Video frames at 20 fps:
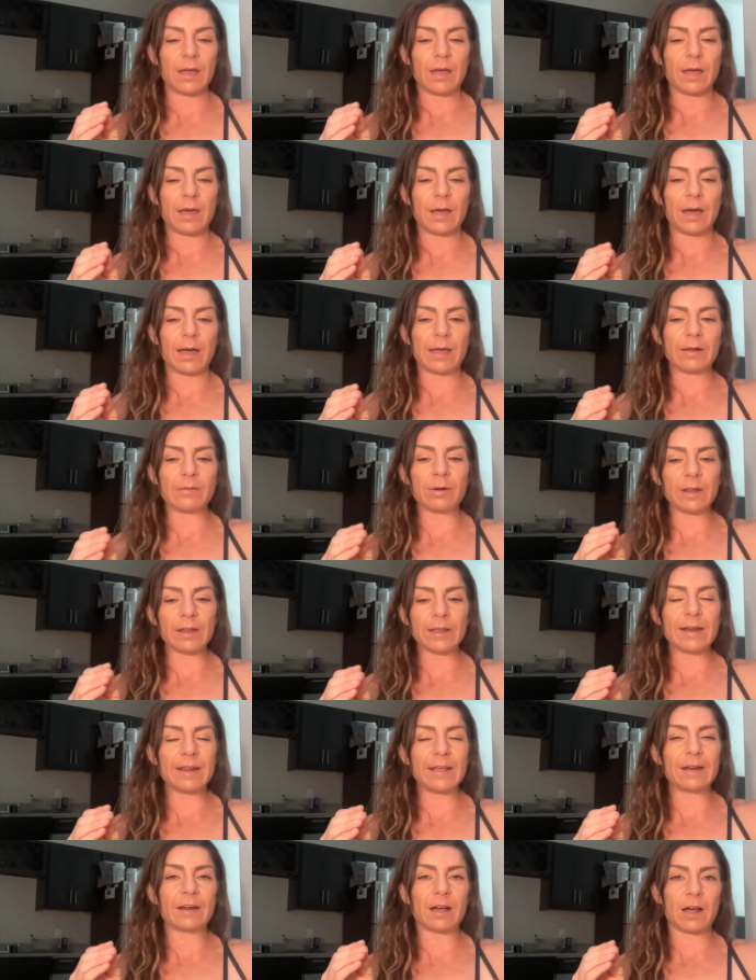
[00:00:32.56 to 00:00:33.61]
uh, and really
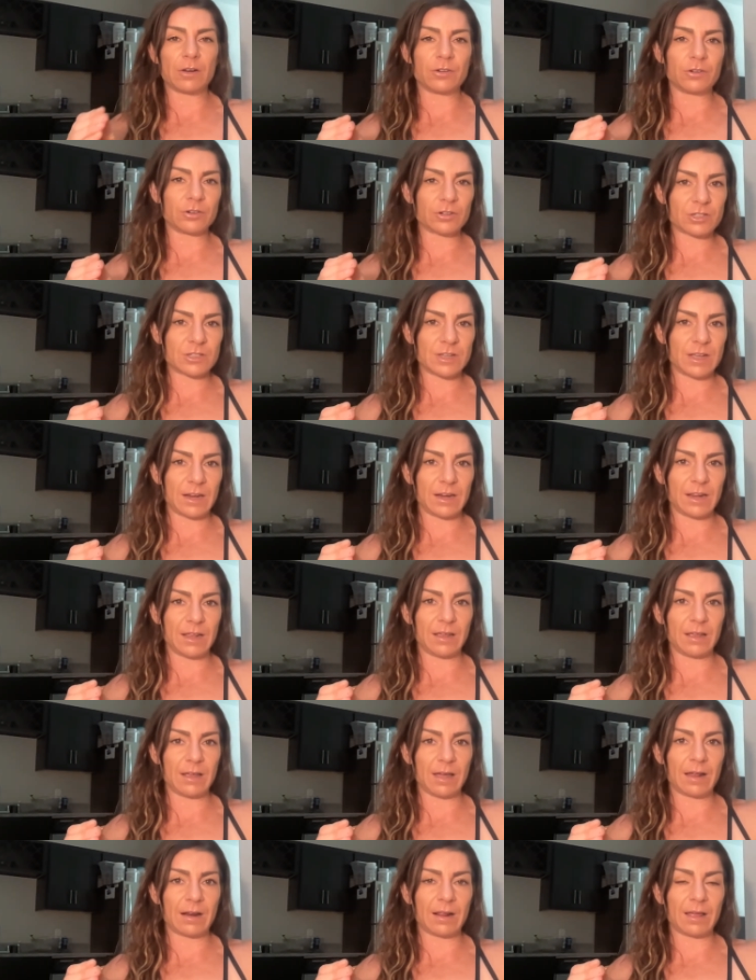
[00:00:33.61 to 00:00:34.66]
getting an
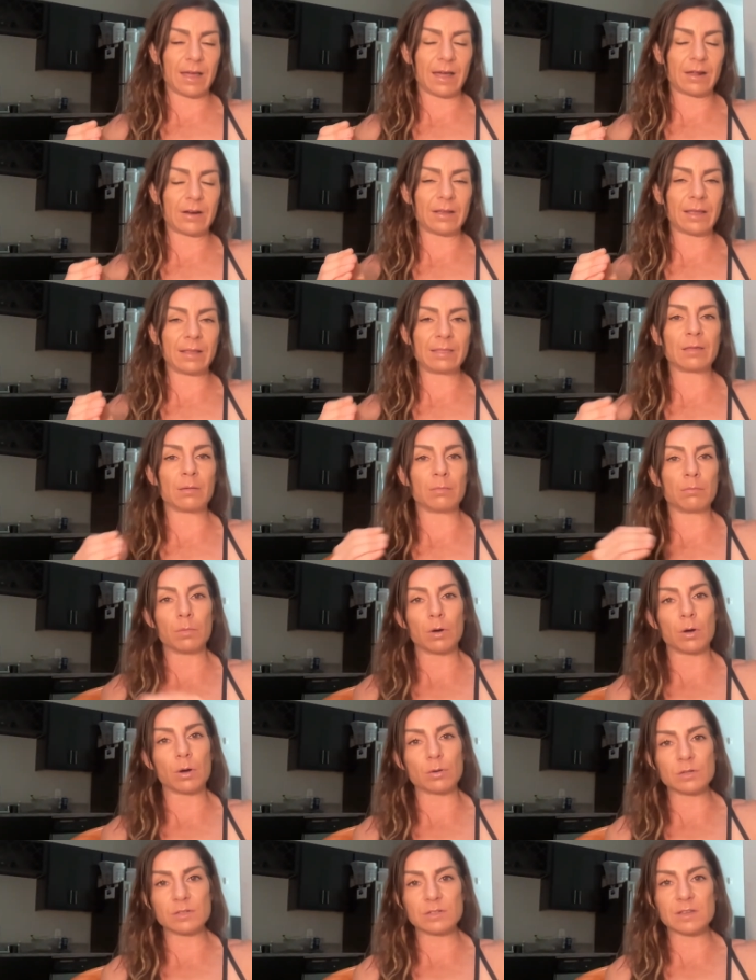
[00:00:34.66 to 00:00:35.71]
understanding out of how to get the
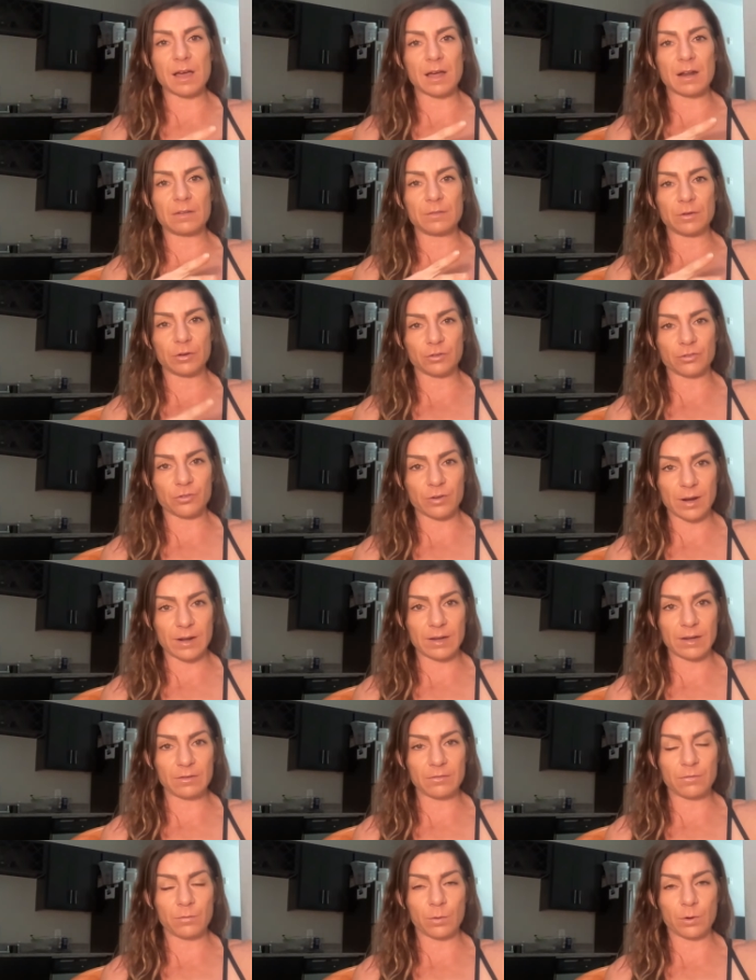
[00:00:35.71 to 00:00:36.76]
most out of your
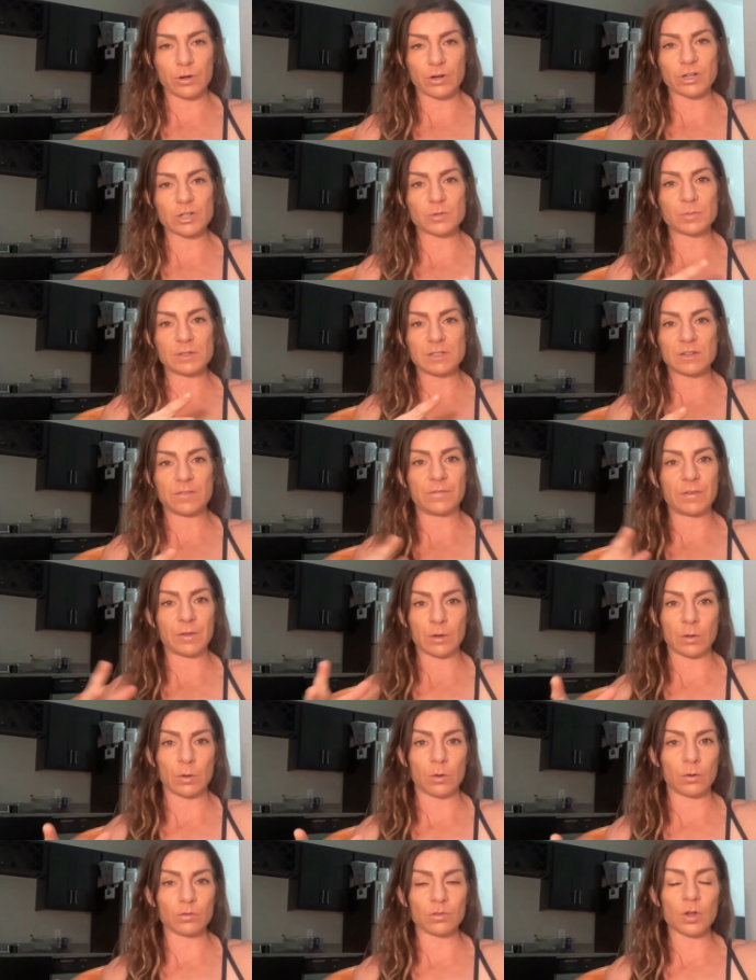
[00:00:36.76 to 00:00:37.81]
training for your specific
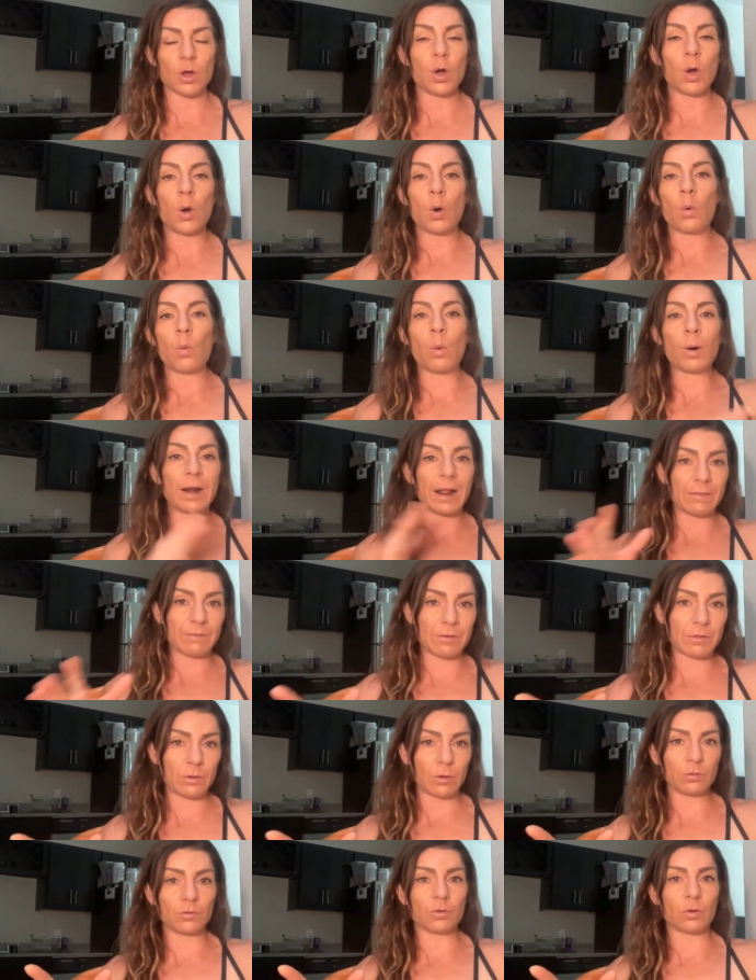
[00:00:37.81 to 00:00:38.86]
goals,
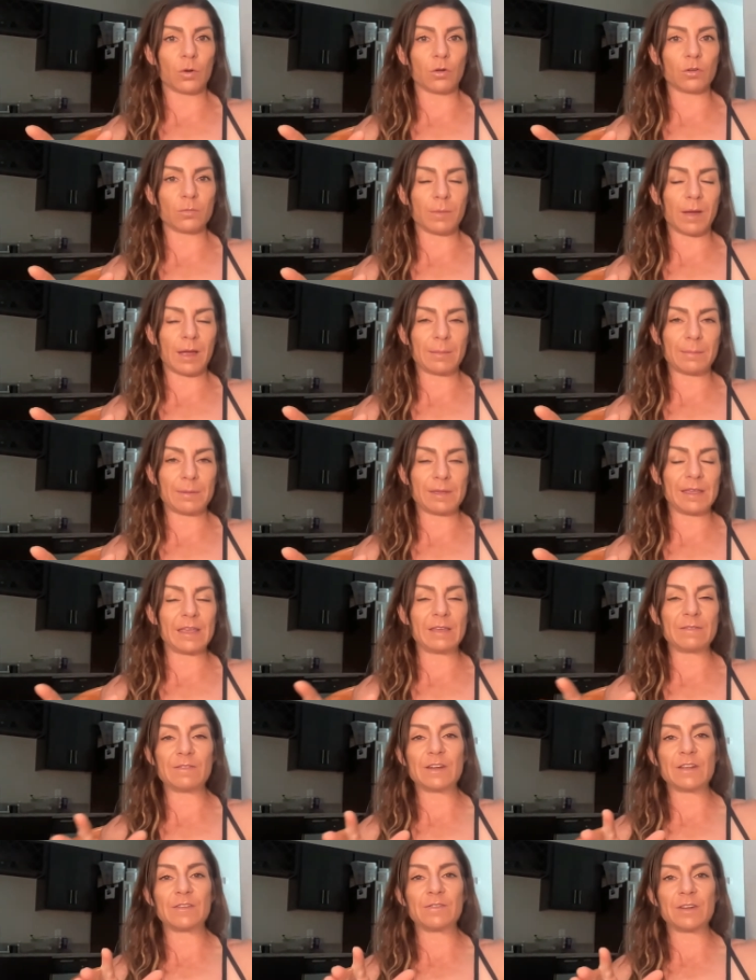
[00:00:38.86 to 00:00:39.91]
whatever those goals might be.
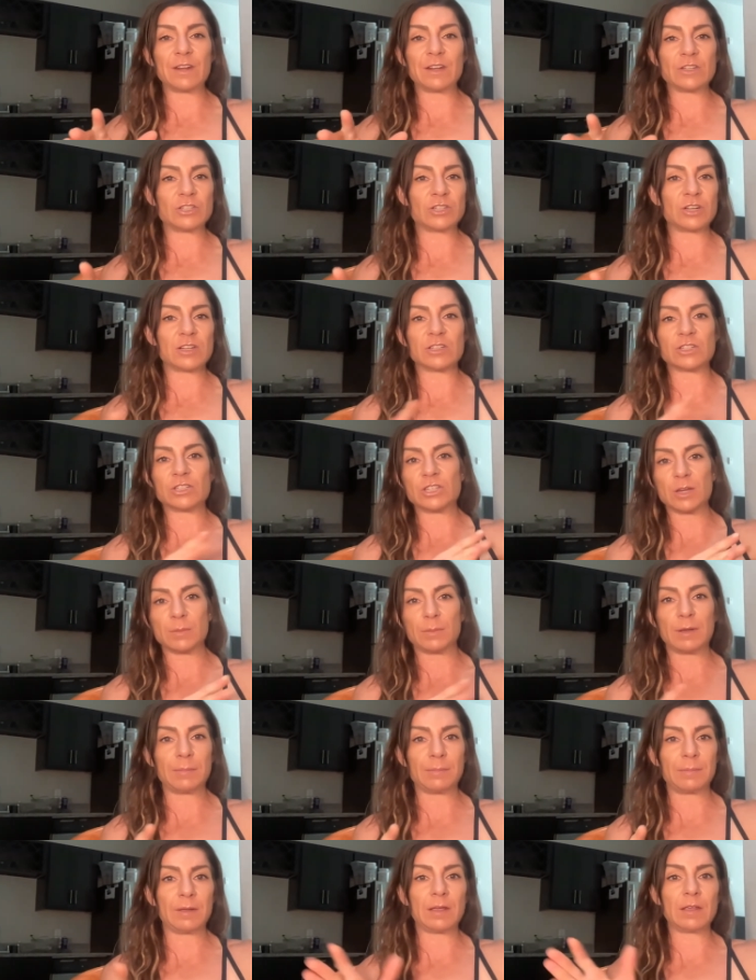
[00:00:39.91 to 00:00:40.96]
Even if it is just G
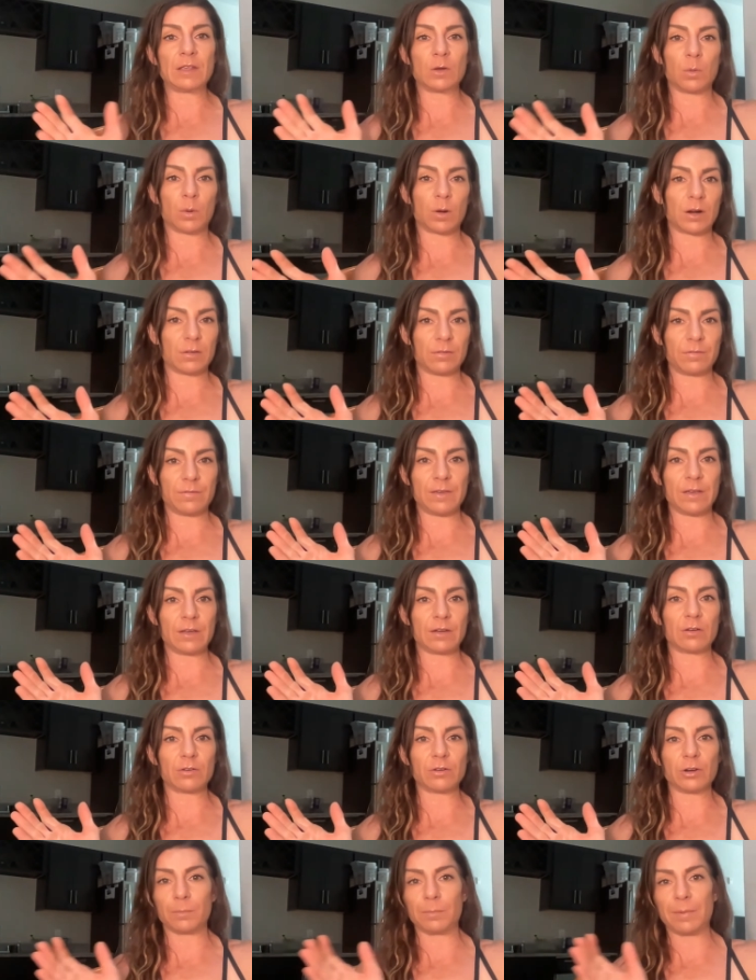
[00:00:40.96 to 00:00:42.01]
P P, you want to
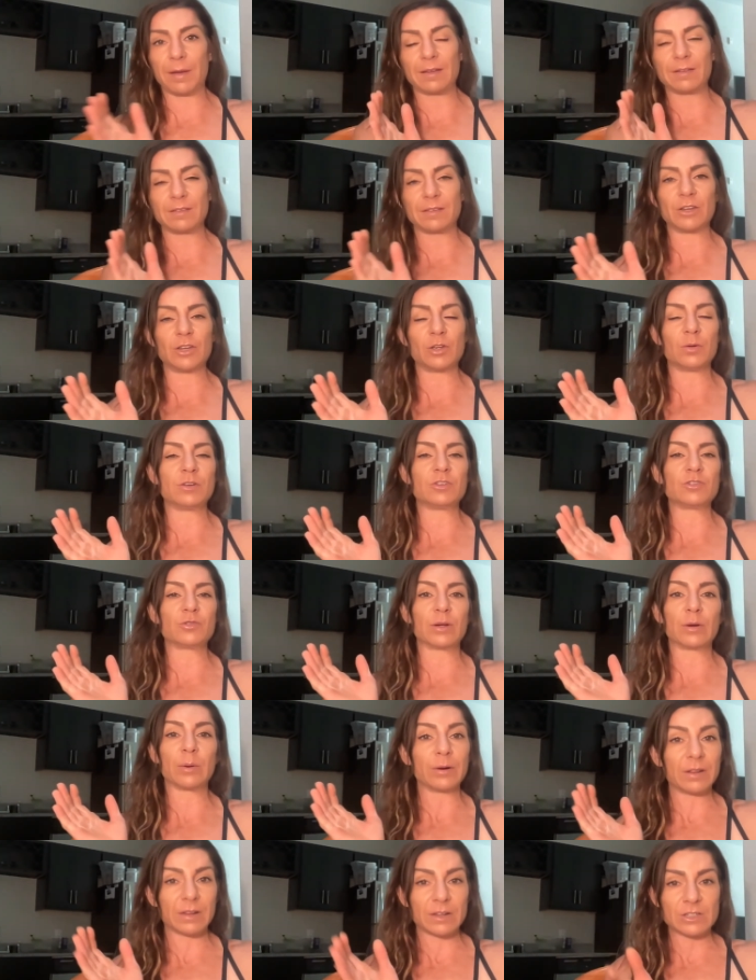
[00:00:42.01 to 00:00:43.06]
feel your best and you enjoy
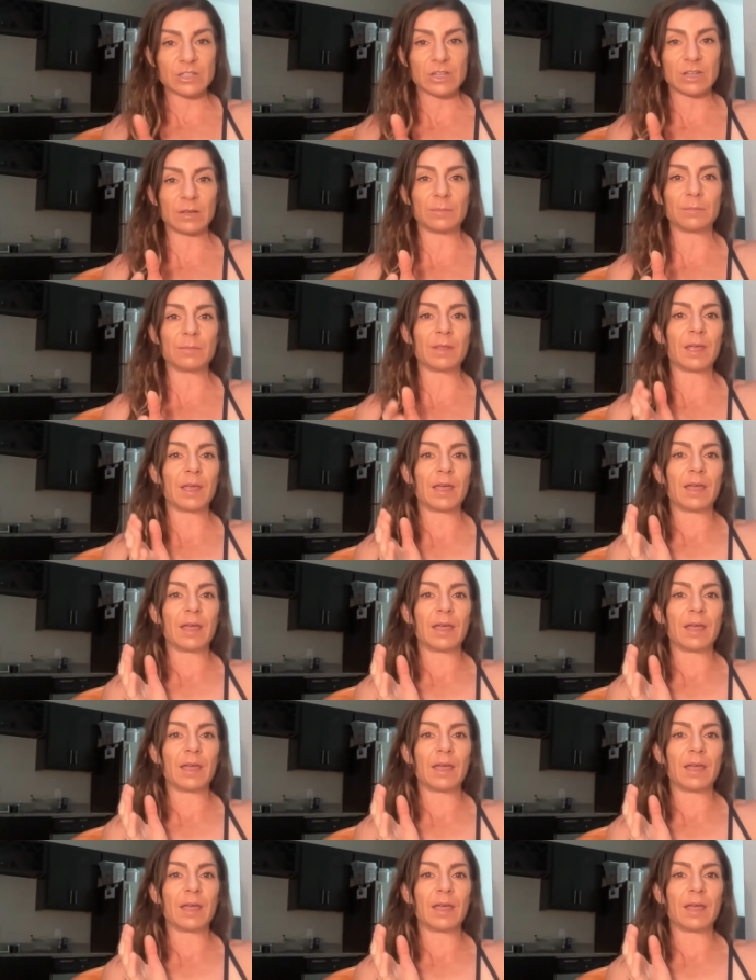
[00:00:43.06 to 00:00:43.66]
going to the gym